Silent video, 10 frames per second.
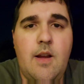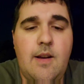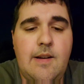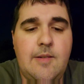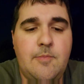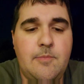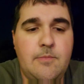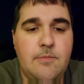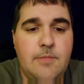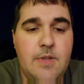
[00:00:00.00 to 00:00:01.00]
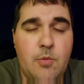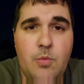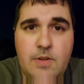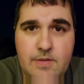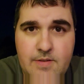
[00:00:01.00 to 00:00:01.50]
Um, there
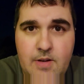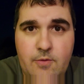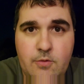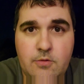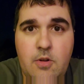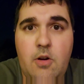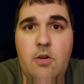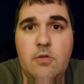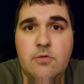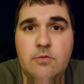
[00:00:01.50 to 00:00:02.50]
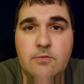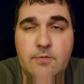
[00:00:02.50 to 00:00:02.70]
was several long,